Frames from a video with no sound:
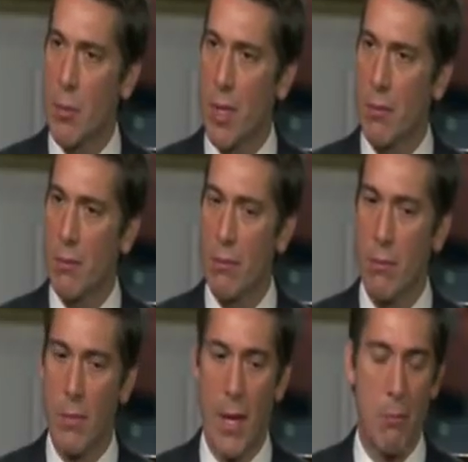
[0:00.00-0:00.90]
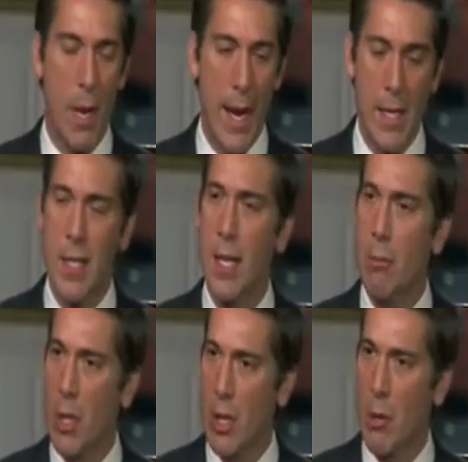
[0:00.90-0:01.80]
You've seen the estimate
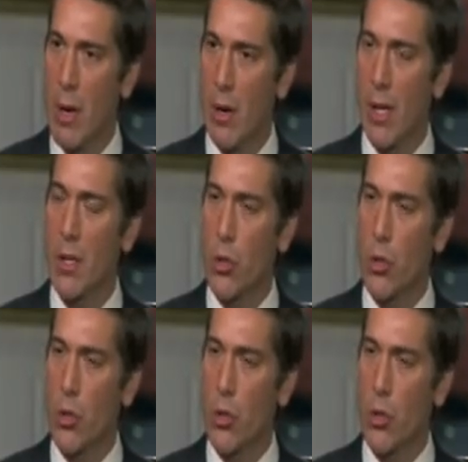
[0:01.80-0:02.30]
that 18